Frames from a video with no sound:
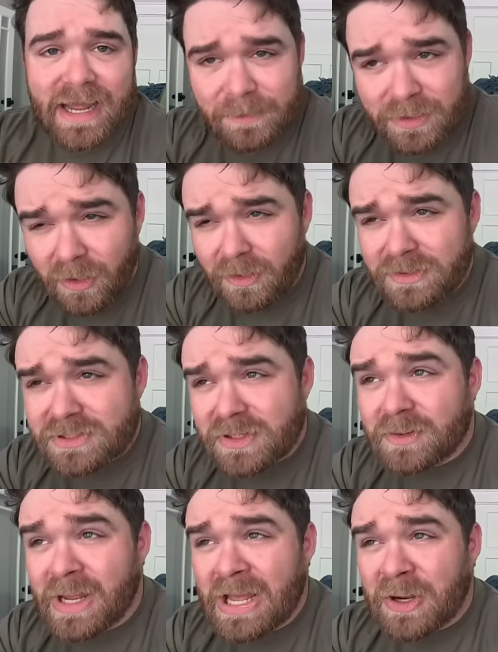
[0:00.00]
I would
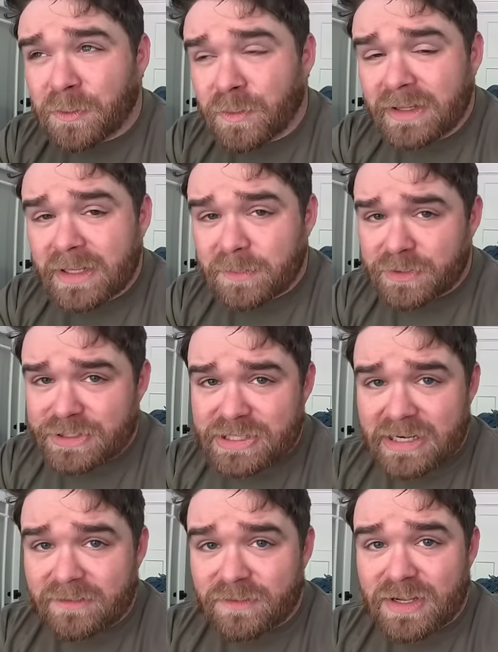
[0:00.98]
also really
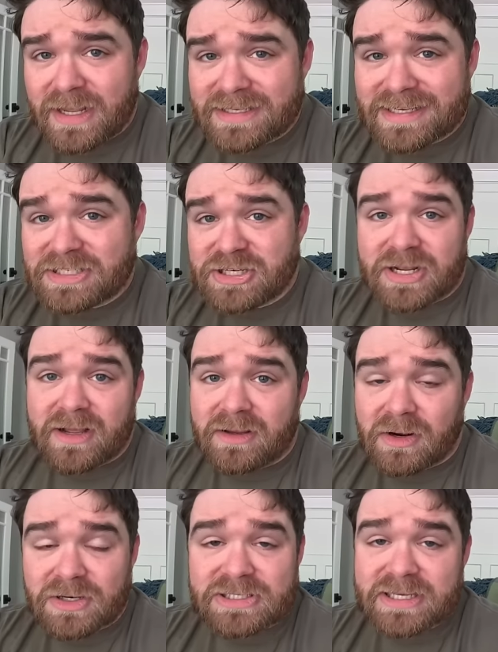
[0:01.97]
appreciate if you guys could check
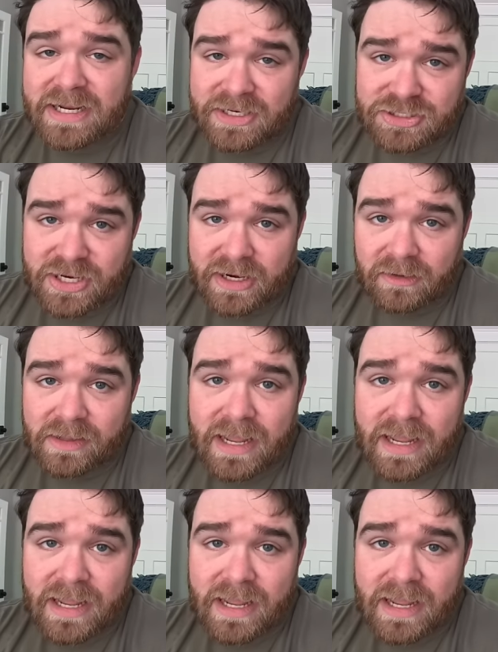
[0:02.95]
out our second channel.